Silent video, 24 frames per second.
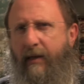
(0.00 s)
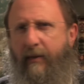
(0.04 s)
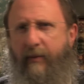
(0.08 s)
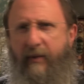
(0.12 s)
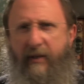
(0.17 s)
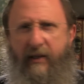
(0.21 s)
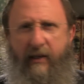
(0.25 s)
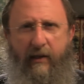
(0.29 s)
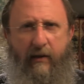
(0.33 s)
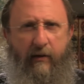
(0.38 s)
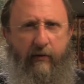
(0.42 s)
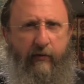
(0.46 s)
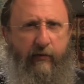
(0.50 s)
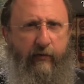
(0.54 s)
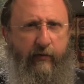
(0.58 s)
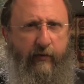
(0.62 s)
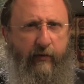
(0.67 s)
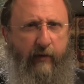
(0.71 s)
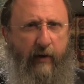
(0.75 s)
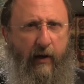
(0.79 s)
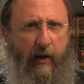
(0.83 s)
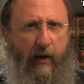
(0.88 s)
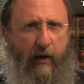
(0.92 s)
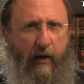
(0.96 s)

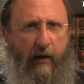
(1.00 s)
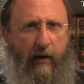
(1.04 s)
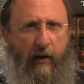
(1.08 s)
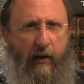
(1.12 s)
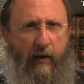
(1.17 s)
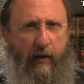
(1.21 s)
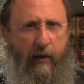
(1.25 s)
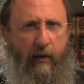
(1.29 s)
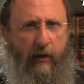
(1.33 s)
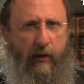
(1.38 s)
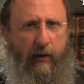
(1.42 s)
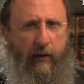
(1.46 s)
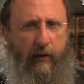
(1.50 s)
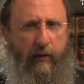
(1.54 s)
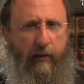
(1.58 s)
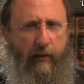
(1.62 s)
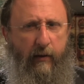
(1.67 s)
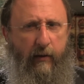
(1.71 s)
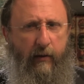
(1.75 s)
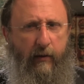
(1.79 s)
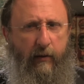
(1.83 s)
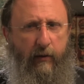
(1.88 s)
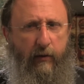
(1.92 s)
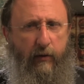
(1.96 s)
himself,
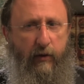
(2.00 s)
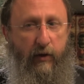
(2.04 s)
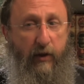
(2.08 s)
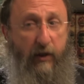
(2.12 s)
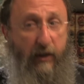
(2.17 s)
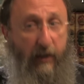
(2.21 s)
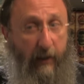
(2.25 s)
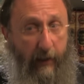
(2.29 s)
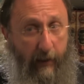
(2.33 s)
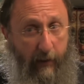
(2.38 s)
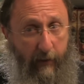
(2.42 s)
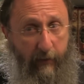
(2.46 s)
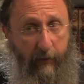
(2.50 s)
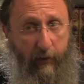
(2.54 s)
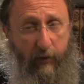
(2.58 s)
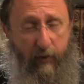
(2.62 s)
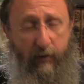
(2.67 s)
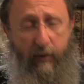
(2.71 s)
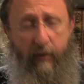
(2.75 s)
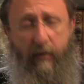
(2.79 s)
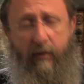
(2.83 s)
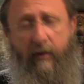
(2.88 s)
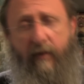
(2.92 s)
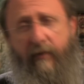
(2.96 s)
just like the
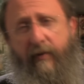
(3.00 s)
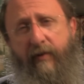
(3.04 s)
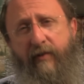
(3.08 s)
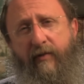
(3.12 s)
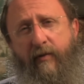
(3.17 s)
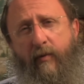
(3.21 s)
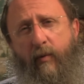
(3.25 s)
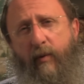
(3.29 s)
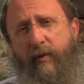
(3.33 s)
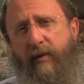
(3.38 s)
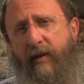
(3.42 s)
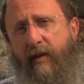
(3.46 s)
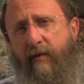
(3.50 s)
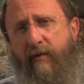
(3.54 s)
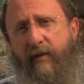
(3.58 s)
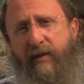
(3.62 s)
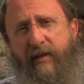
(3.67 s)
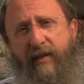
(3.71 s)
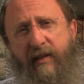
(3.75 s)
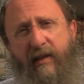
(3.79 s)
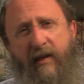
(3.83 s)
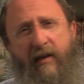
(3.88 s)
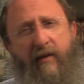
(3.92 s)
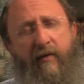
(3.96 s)
children of Israel when they
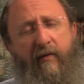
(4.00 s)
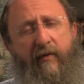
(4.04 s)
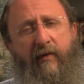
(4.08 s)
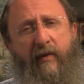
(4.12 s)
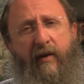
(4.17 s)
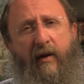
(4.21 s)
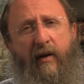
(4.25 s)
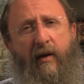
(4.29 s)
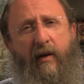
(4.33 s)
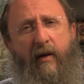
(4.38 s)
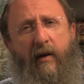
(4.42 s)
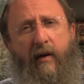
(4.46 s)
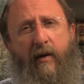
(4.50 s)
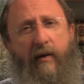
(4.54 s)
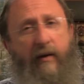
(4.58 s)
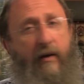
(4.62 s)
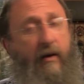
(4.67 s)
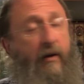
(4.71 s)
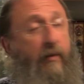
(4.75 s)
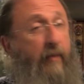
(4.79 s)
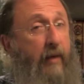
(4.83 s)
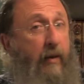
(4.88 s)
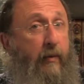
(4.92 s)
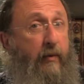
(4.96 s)
received the
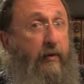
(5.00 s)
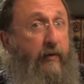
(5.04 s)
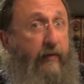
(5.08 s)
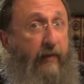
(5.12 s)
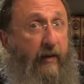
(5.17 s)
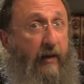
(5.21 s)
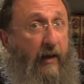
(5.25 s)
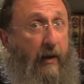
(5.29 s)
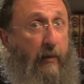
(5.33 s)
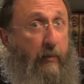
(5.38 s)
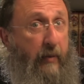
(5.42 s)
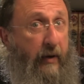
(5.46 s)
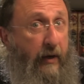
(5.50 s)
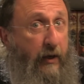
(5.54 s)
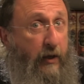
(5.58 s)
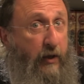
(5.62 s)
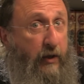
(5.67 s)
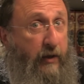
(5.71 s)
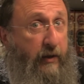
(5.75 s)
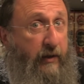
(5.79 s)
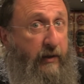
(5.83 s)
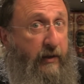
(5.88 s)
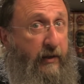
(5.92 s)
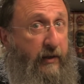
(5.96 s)
commandment of the
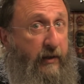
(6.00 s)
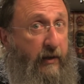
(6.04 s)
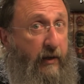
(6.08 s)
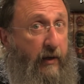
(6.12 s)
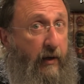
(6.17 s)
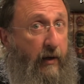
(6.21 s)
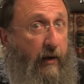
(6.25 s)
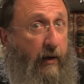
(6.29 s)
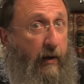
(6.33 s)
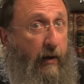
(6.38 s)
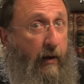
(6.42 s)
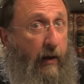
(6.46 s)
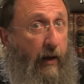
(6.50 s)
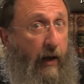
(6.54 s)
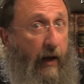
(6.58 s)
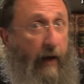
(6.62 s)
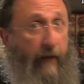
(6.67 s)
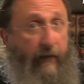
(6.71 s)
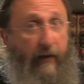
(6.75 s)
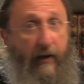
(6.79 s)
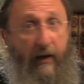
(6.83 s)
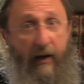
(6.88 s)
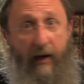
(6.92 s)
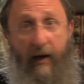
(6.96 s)
libations
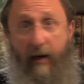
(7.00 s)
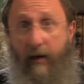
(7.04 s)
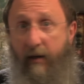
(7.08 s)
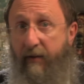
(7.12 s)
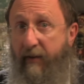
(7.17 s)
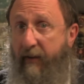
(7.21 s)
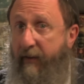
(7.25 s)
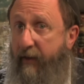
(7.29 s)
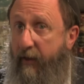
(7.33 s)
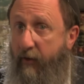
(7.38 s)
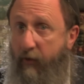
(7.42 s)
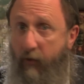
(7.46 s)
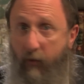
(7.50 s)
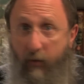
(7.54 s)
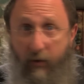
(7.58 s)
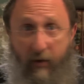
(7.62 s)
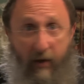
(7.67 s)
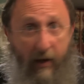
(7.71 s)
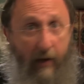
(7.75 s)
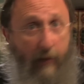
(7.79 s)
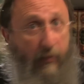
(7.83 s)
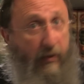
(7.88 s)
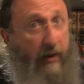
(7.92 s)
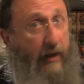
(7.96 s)
and the challah that they knew would
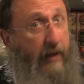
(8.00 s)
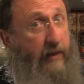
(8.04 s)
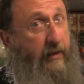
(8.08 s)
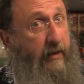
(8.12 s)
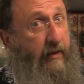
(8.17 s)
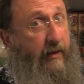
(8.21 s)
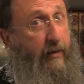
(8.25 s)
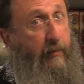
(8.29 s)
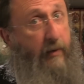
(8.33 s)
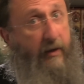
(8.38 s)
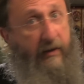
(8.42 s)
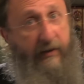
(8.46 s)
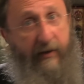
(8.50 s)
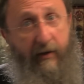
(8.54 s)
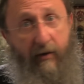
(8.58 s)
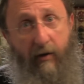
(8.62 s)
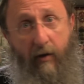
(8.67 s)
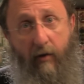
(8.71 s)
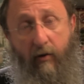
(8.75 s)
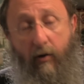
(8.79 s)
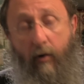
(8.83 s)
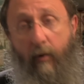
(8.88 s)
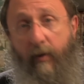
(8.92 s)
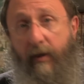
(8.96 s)
not apply to them because they're
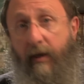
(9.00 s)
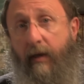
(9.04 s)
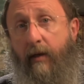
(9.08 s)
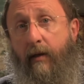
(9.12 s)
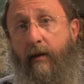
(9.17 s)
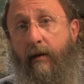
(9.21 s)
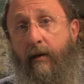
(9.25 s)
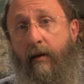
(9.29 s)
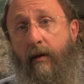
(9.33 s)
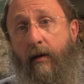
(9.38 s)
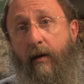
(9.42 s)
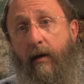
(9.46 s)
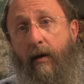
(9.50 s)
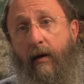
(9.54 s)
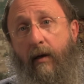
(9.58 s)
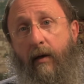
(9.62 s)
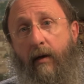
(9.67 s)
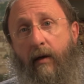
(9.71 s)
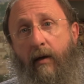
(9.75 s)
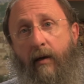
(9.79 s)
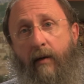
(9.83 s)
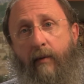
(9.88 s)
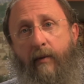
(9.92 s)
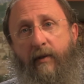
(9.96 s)
not going in,
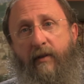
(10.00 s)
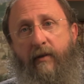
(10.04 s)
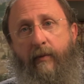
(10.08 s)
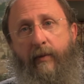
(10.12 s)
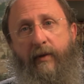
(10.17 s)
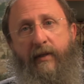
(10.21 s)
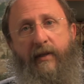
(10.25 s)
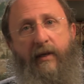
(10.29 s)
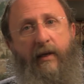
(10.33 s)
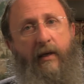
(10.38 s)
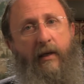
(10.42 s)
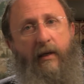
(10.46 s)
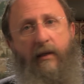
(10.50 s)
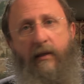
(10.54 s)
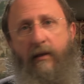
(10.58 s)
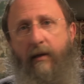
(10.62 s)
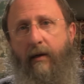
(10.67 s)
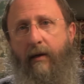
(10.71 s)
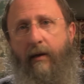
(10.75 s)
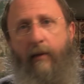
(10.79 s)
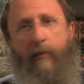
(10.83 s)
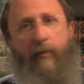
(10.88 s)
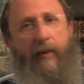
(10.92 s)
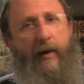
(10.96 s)
he must have been saying, it's
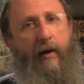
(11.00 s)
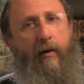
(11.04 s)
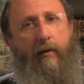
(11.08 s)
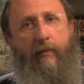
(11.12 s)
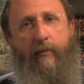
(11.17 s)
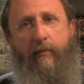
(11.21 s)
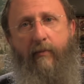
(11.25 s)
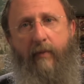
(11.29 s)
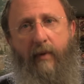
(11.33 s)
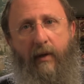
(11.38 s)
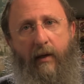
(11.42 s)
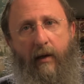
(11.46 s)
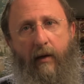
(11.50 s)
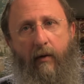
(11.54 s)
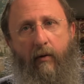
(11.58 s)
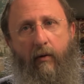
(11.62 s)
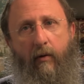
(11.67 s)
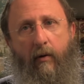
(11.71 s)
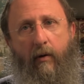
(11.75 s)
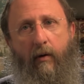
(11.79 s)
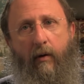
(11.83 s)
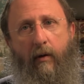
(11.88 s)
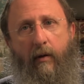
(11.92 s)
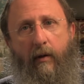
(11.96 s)
not about me at
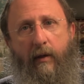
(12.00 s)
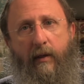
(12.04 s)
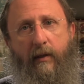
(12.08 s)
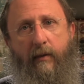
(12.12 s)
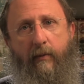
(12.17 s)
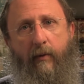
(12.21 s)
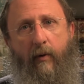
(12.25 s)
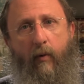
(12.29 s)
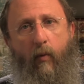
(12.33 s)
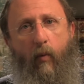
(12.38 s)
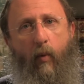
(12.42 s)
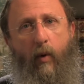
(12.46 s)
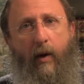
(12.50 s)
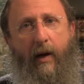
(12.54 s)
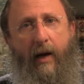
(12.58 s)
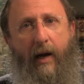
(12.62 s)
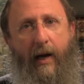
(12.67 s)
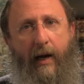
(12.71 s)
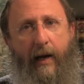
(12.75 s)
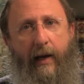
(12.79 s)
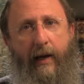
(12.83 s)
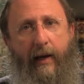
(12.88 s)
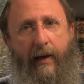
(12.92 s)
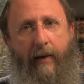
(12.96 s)
all. It's about what
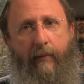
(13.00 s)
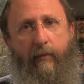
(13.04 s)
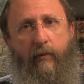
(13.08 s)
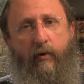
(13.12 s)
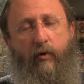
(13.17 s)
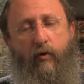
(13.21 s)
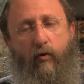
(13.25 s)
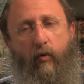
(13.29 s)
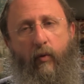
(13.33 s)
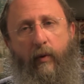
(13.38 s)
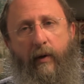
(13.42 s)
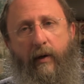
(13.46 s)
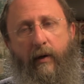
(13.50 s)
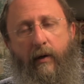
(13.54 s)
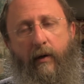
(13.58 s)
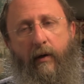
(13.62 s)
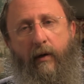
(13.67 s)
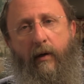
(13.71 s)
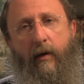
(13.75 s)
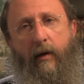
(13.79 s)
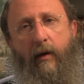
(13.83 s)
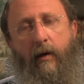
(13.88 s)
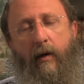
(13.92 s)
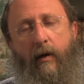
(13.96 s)
I am doing
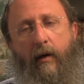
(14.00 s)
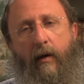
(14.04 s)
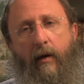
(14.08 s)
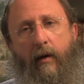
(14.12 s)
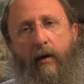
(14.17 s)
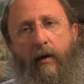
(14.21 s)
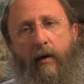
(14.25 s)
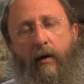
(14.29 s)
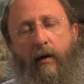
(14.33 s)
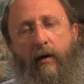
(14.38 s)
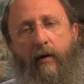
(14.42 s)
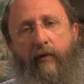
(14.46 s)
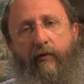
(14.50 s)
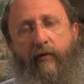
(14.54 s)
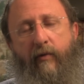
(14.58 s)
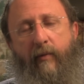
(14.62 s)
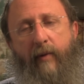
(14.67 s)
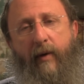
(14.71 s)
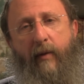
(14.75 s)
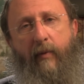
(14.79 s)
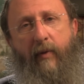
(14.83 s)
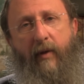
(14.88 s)
for my